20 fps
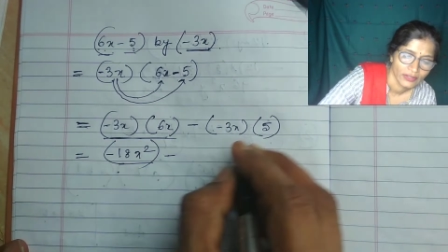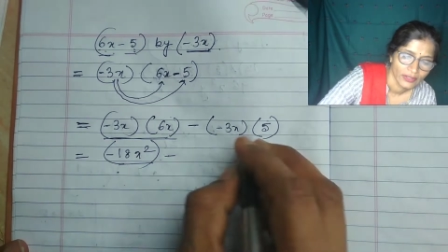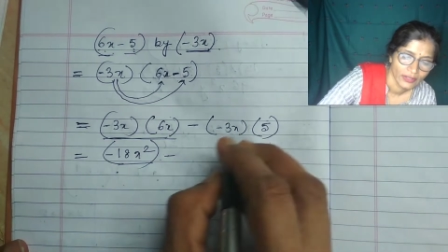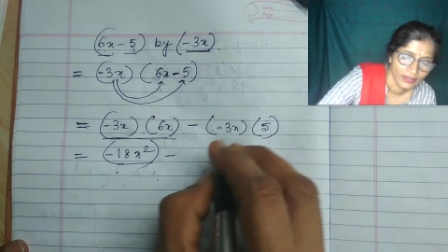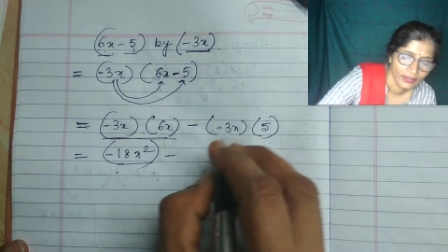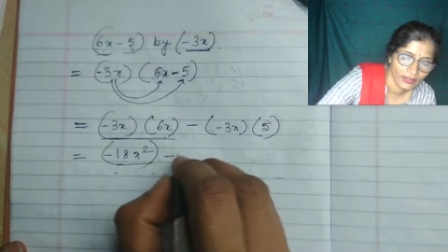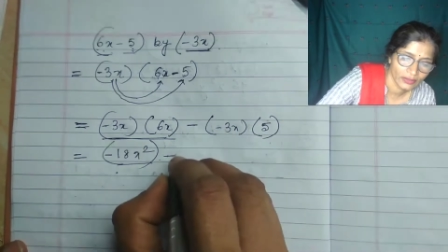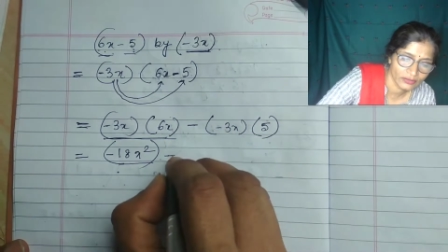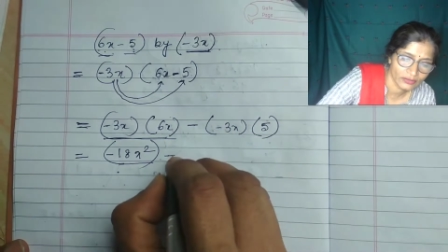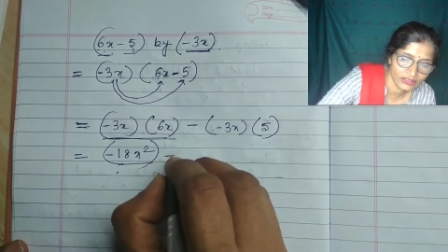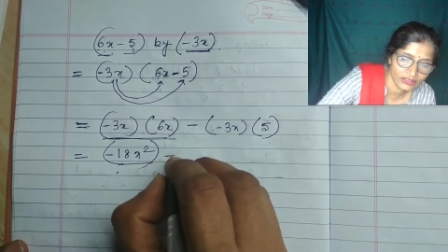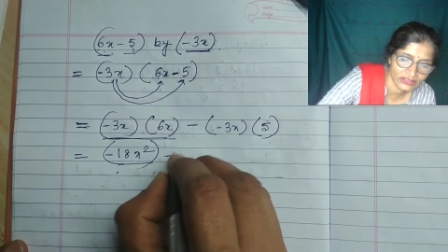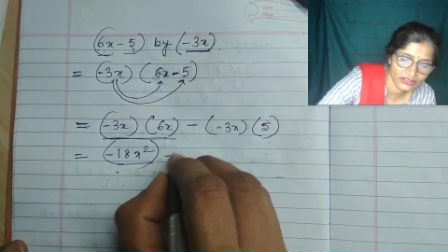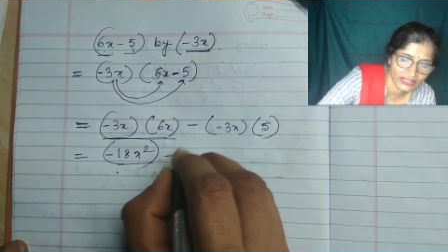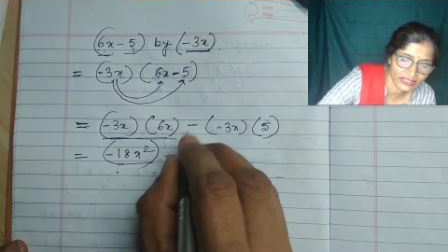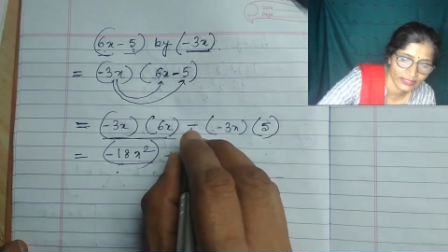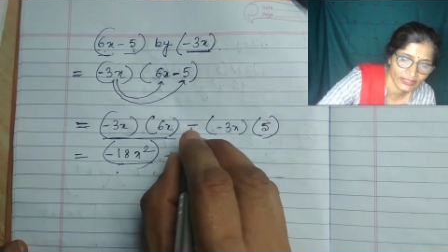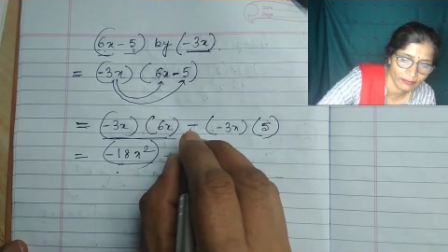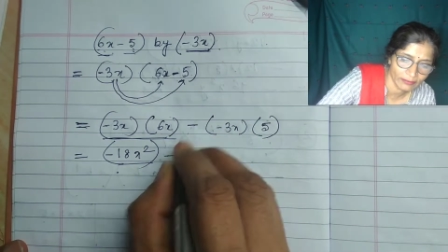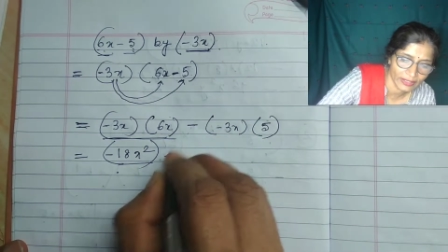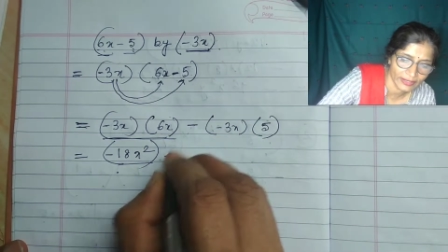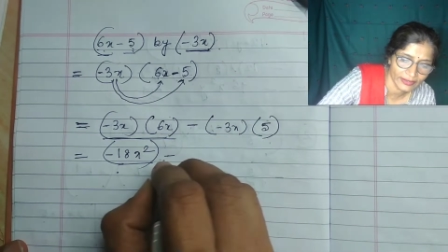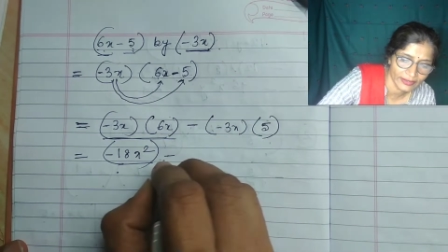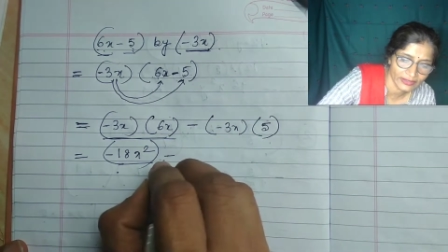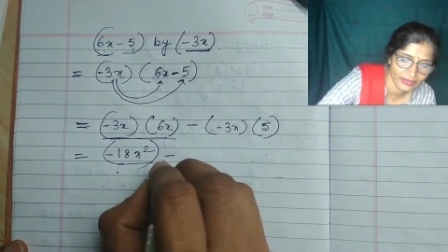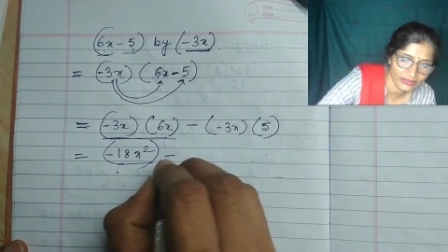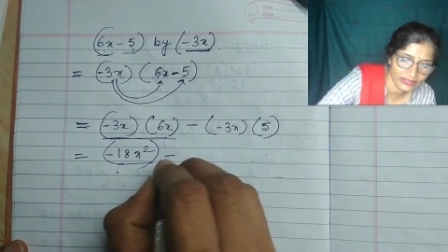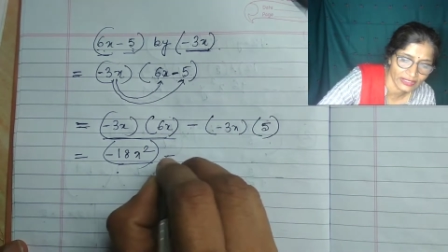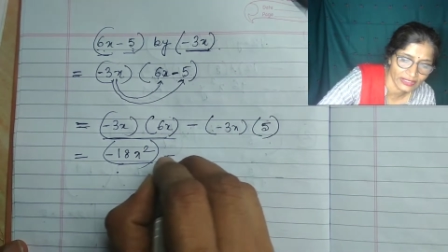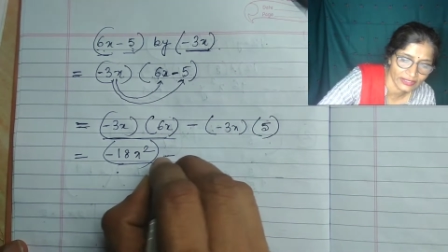Now this sign minus
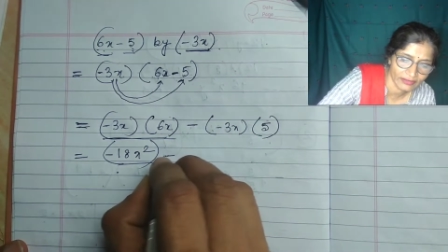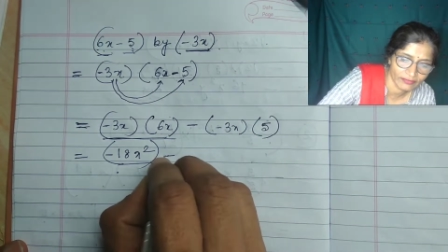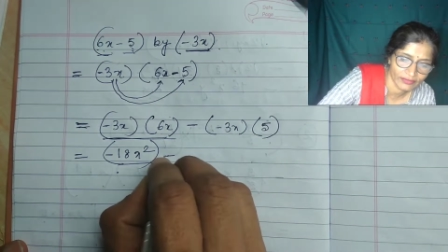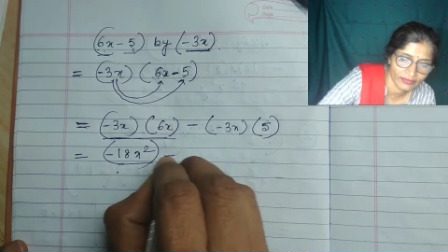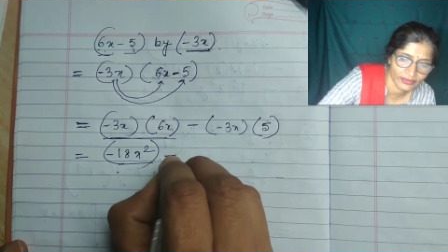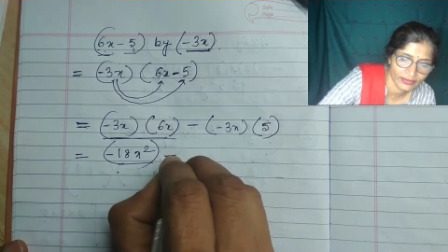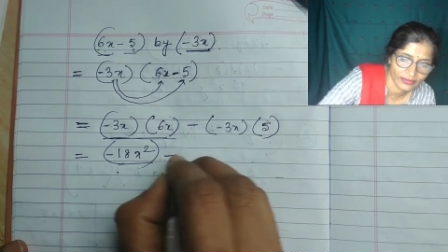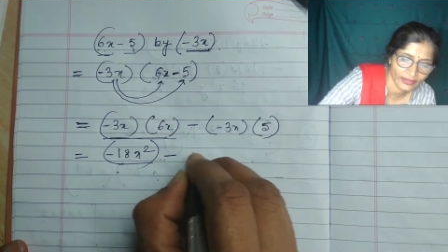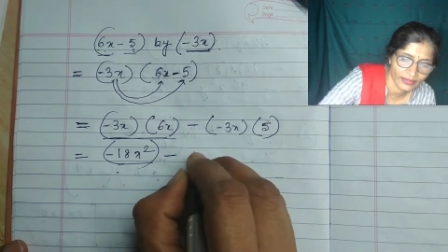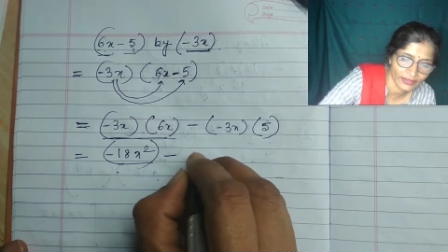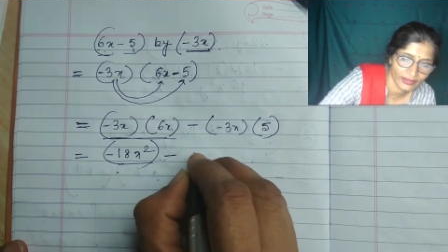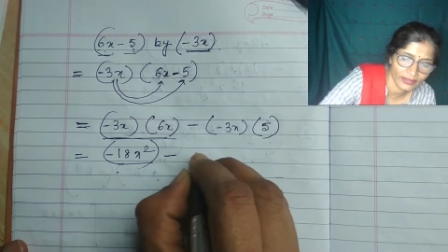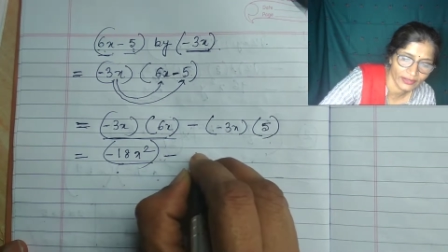I have written here,